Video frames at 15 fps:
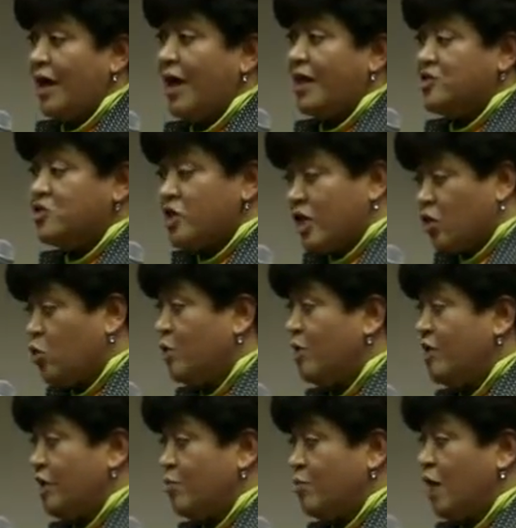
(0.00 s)
I check
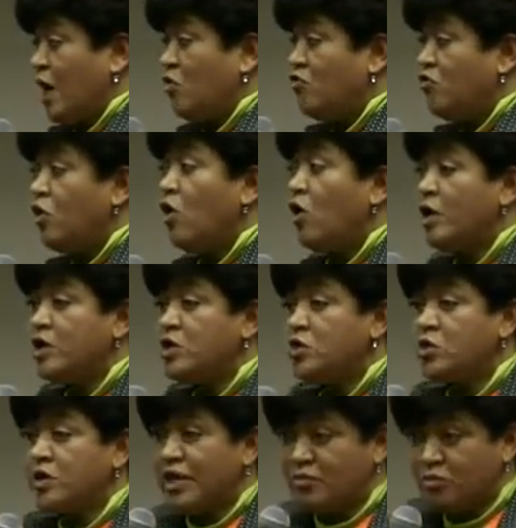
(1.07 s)
with them, how far are
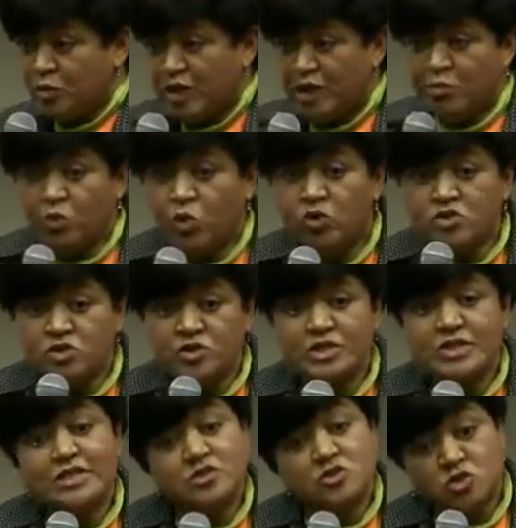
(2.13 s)
you? Give me reports
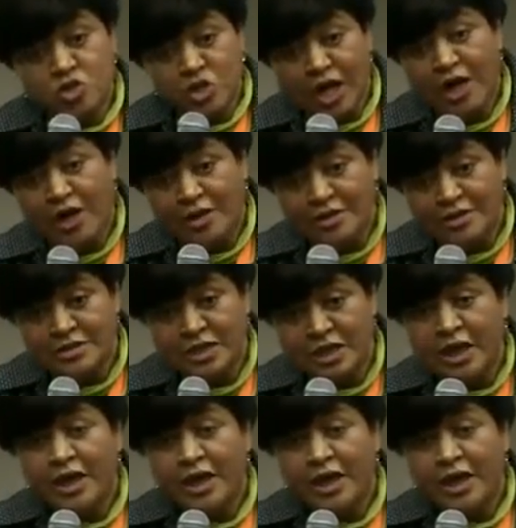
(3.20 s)
on each child.